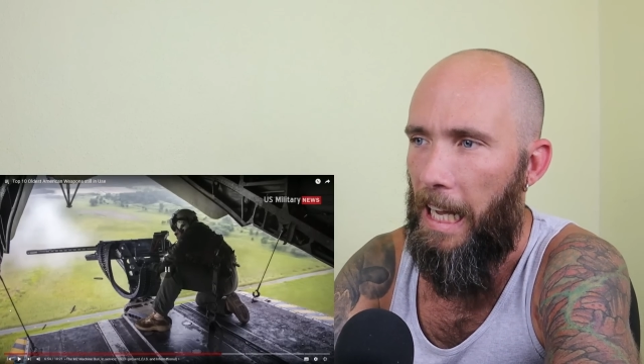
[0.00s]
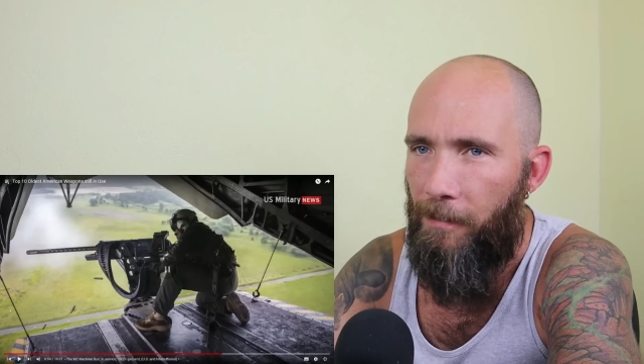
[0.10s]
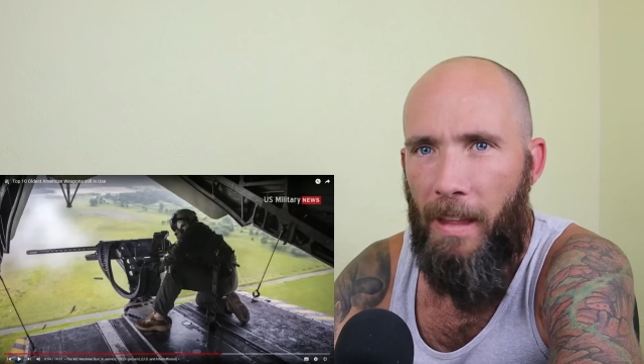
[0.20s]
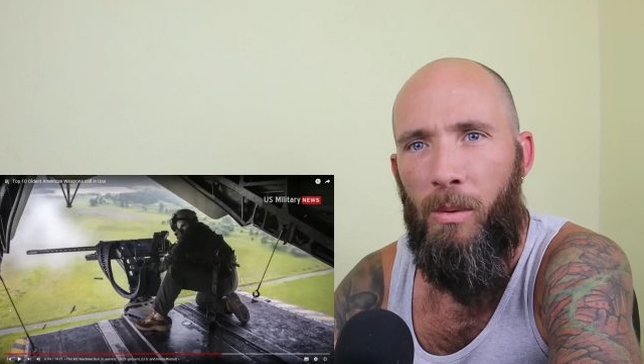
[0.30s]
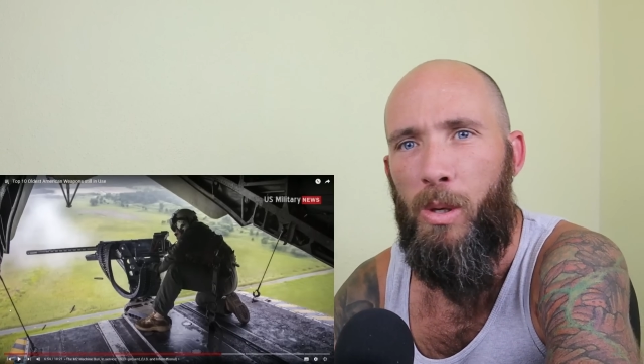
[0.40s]
If
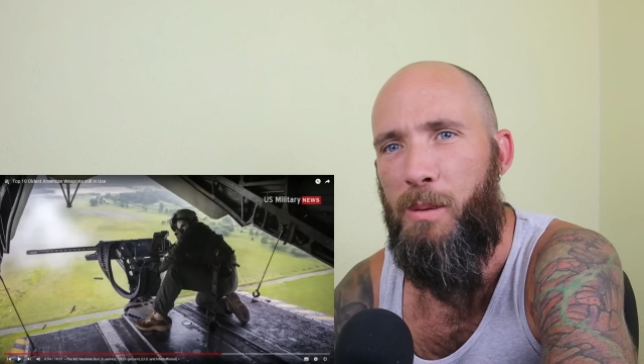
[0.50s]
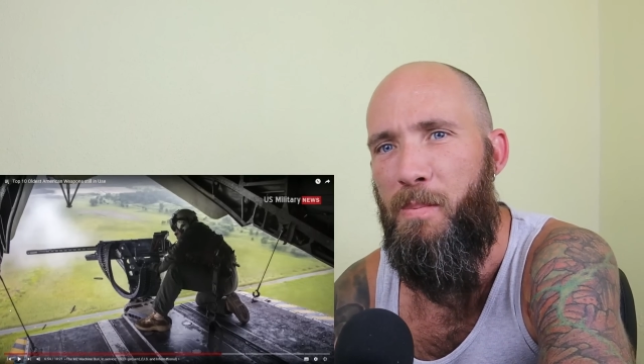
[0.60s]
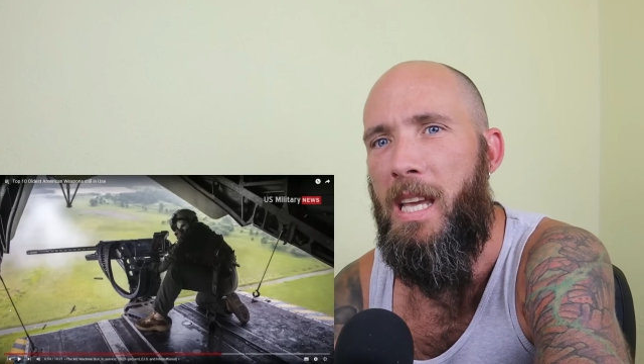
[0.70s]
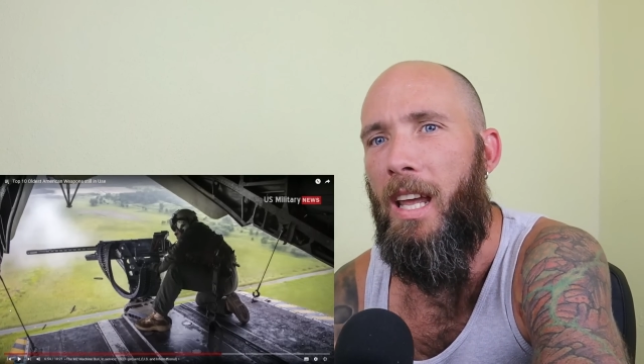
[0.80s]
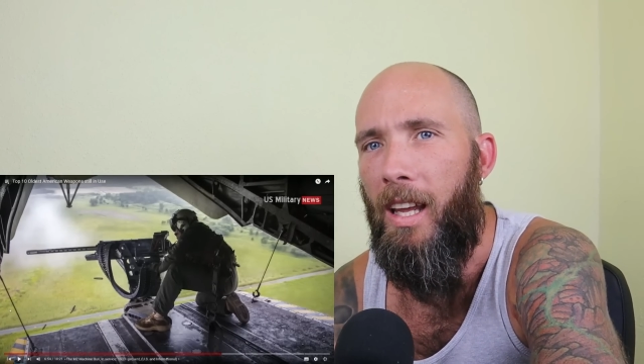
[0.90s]
that was
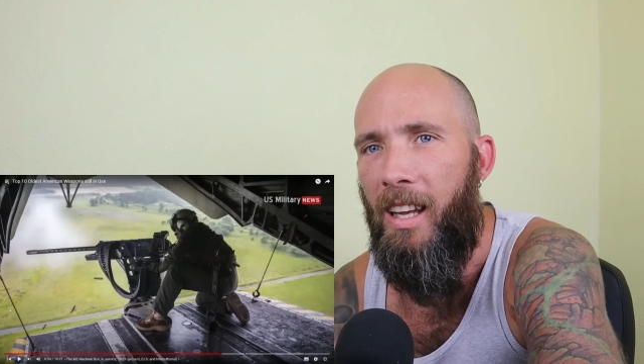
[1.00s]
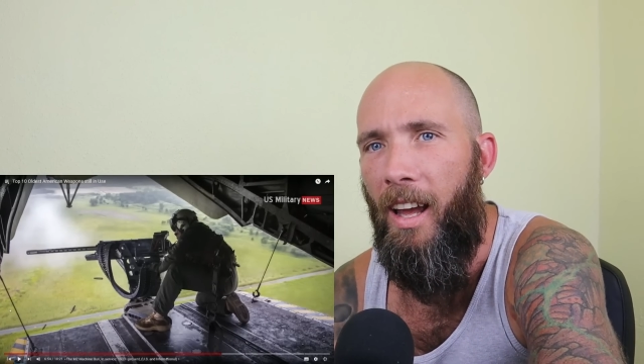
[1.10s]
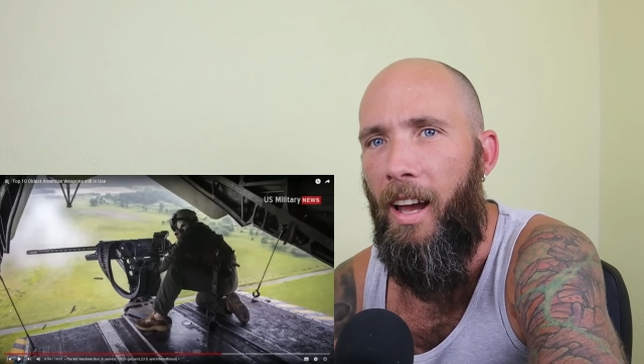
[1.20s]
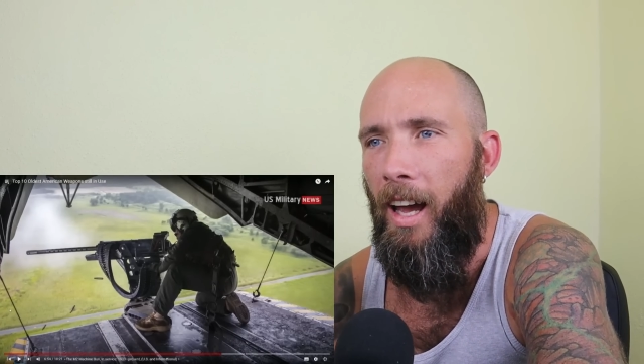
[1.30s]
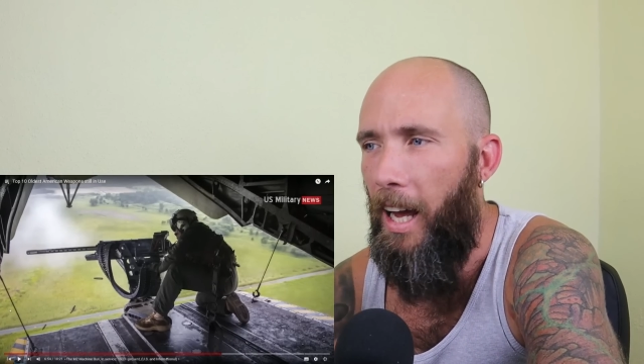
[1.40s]
me
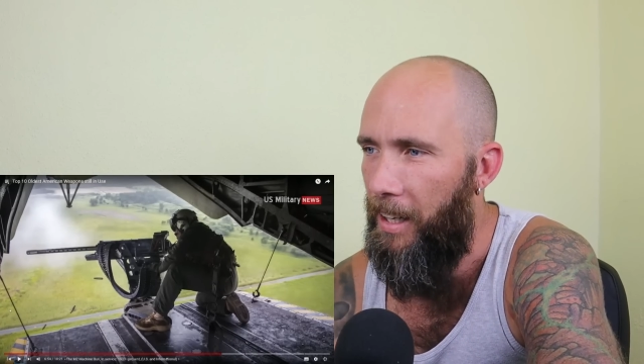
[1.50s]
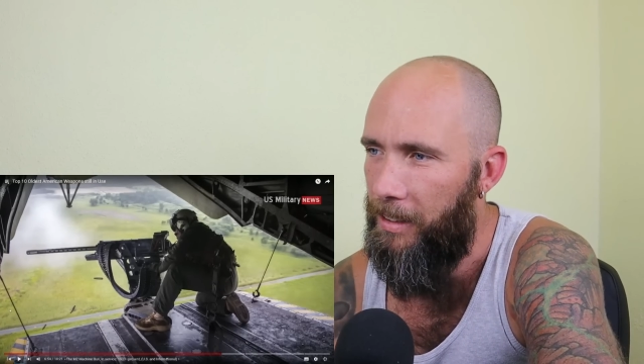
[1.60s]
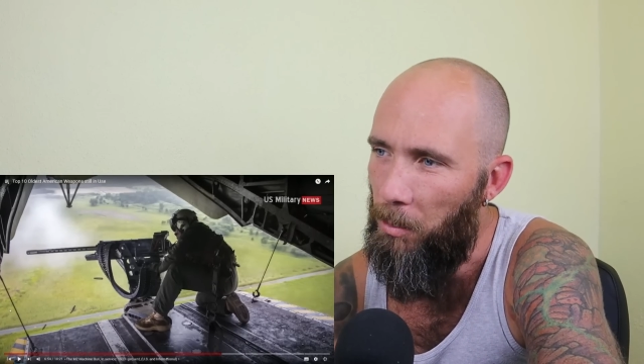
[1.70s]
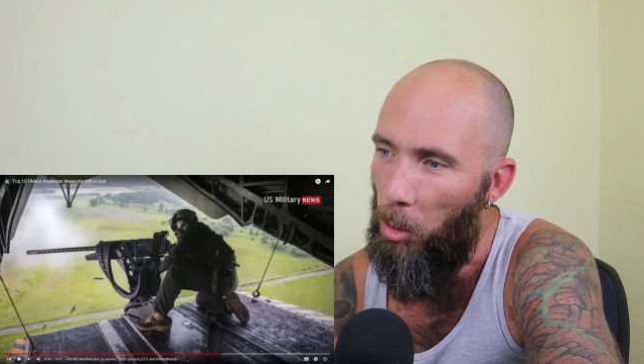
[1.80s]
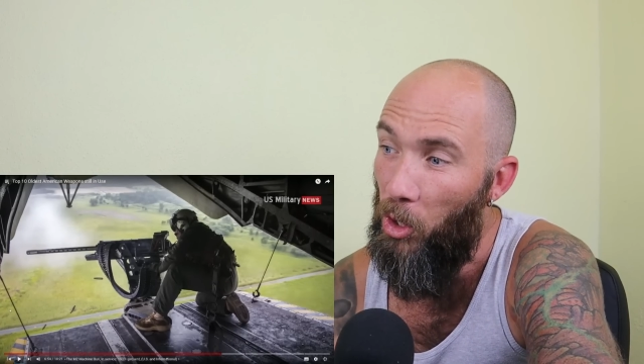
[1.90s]
and
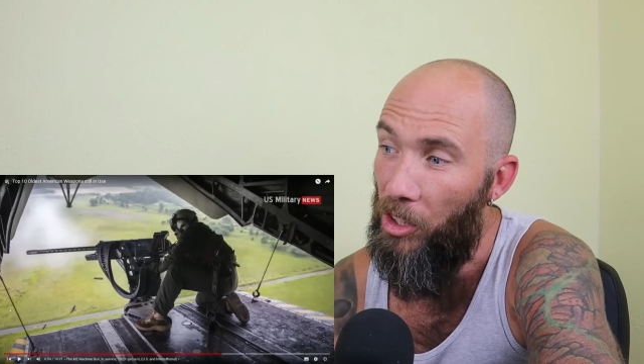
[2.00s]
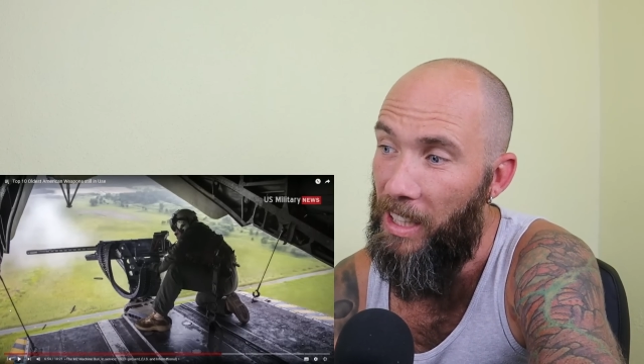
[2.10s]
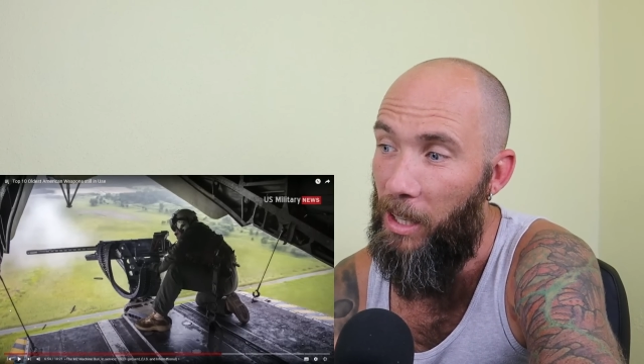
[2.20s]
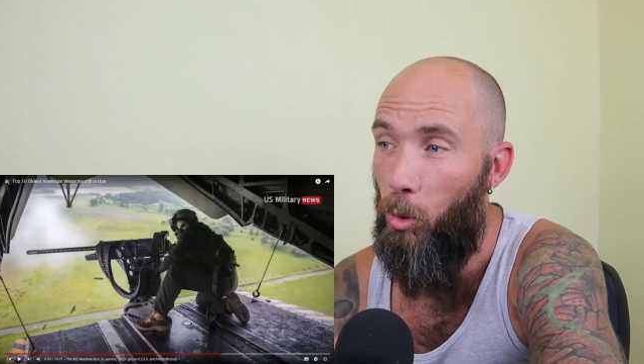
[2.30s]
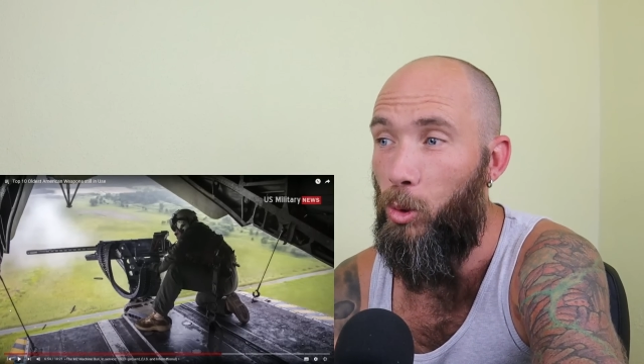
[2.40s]
someone got
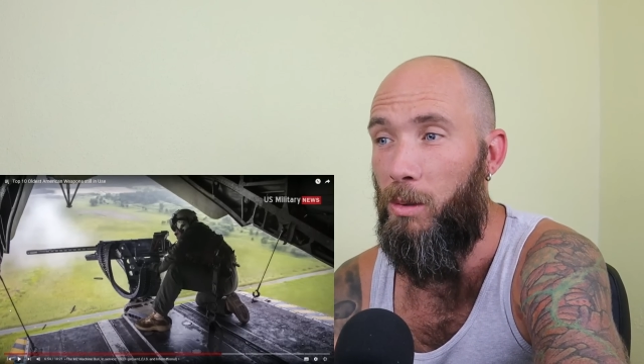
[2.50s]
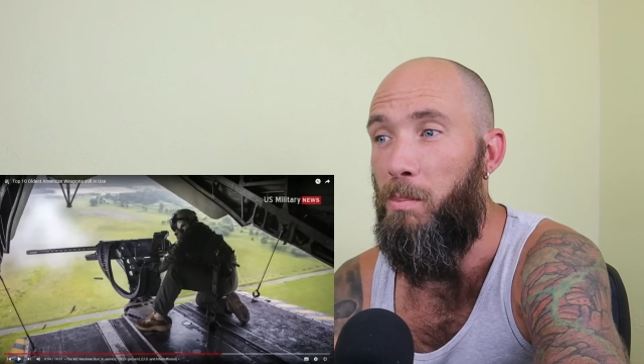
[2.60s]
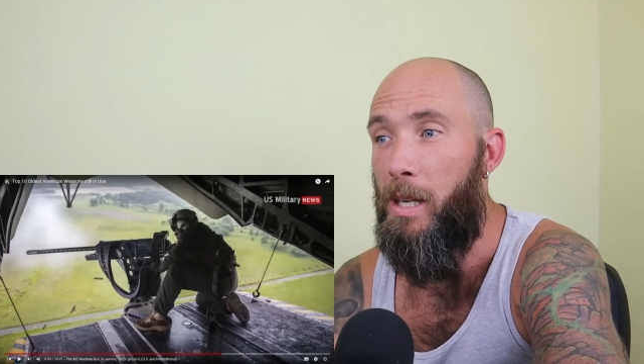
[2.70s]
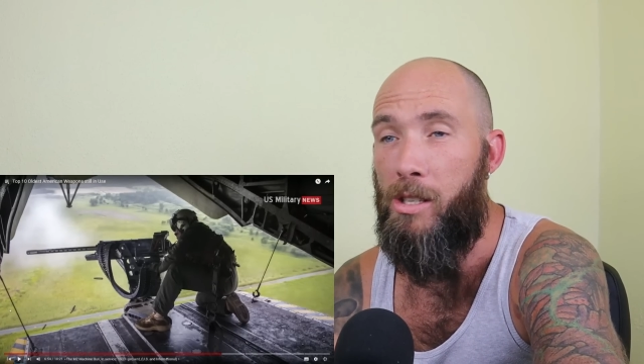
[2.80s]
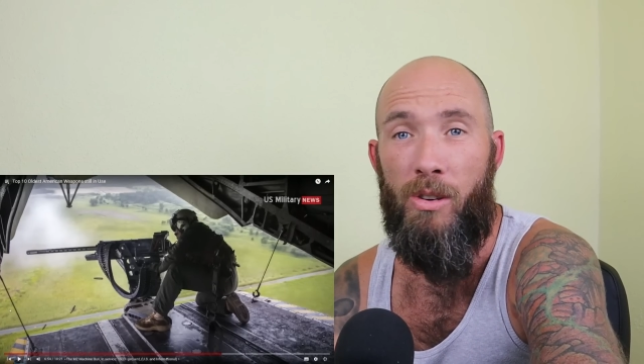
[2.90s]
that awesome
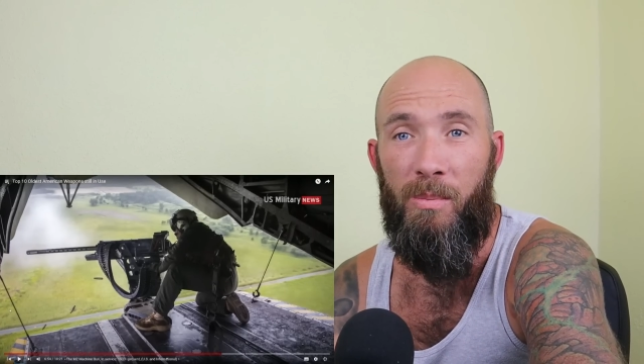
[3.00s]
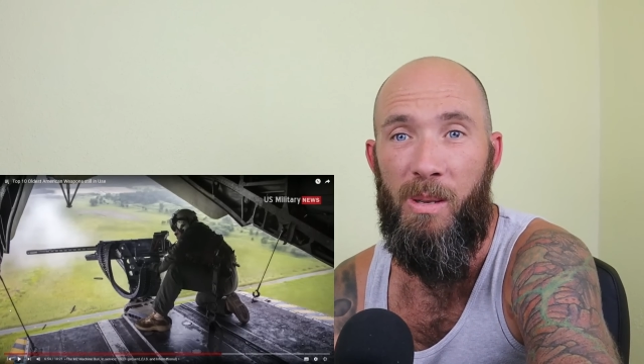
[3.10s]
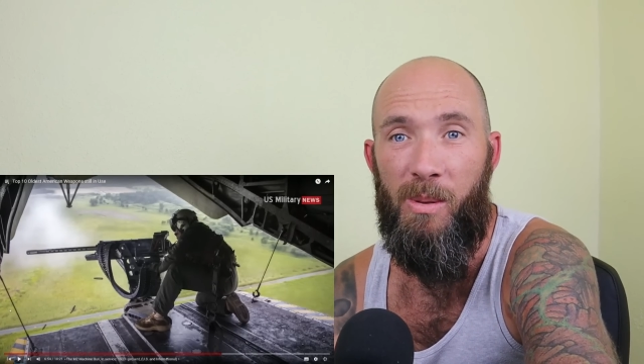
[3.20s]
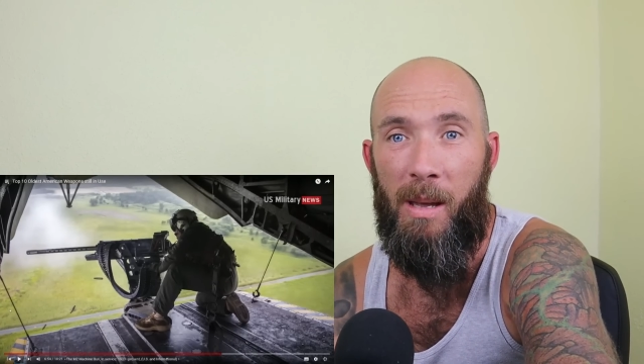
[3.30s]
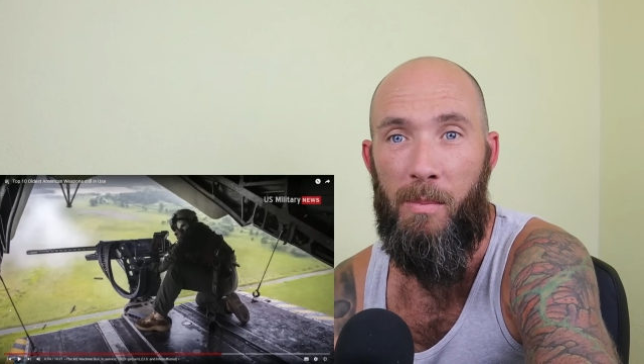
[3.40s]
picture of
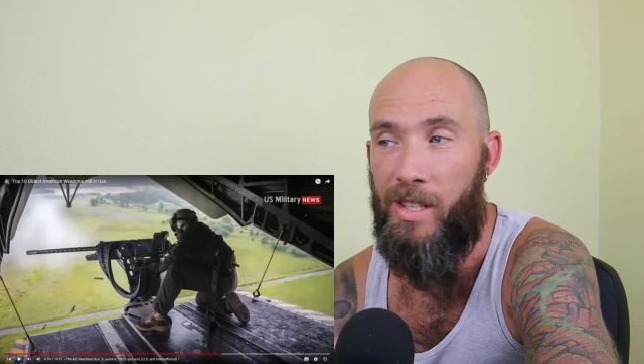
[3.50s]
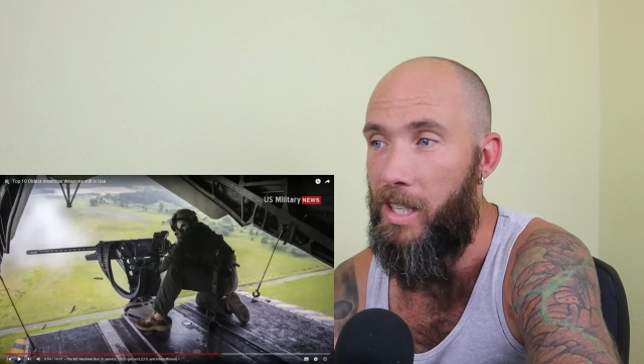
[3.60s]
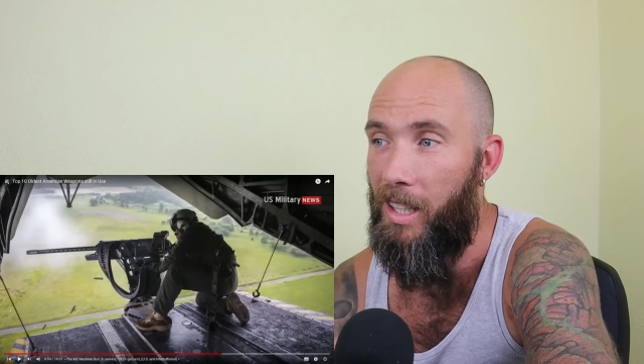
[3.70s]
me with that machine